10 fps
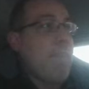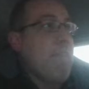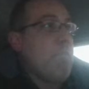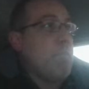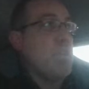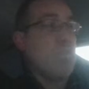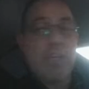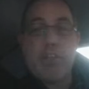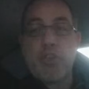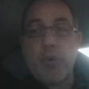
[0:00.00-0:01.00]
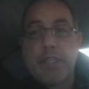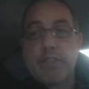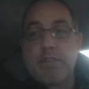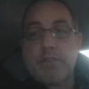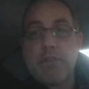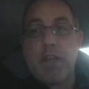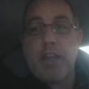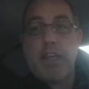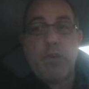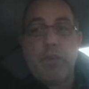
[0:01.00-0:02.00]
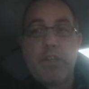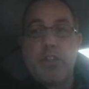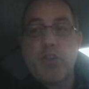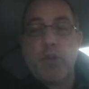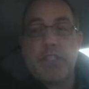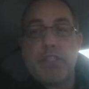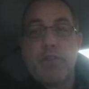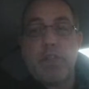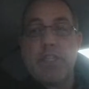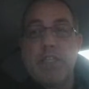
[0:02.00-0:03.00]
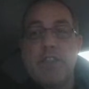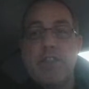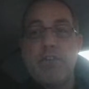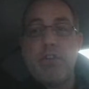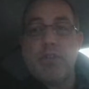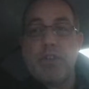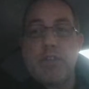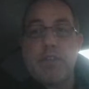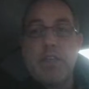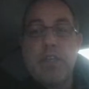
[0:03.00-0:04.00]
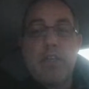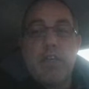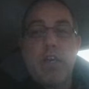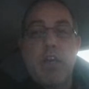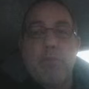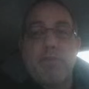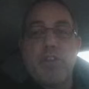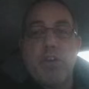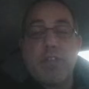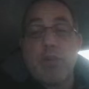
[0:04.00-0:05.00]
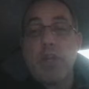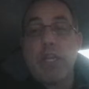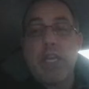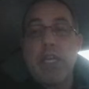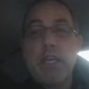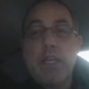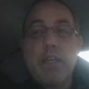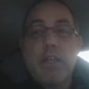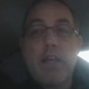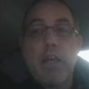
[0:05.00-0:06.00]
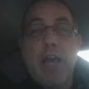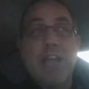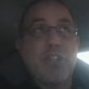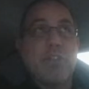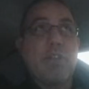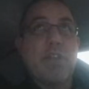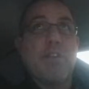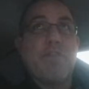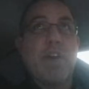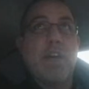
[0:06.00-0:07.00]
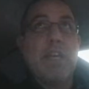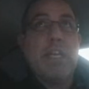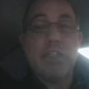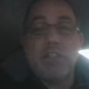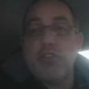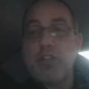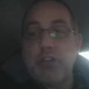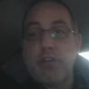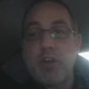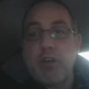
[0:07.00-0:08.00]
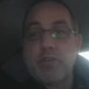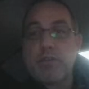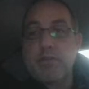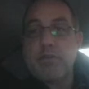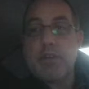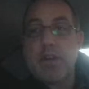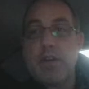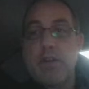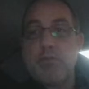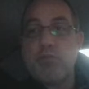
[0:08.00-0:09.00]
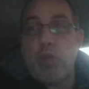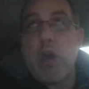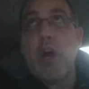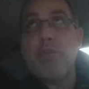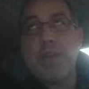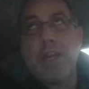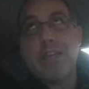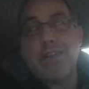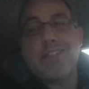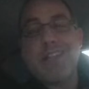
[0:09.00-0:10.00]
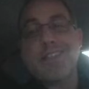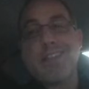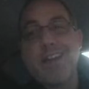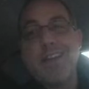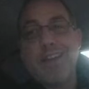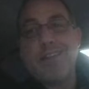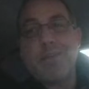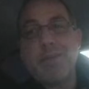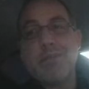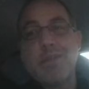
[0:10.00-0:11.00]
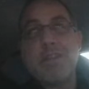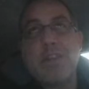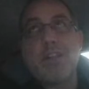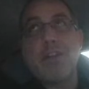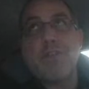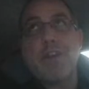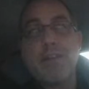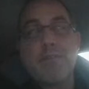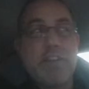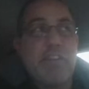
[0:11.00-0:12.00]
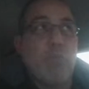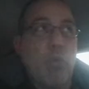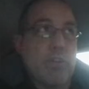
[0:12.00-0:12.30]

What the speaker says: But you don't get a choice, right? You don't get the choice of what the ECU uses for those. And really, I should clarify, it doesn't use either of those. Well, not either. That's a lie again. Let me clarify even more.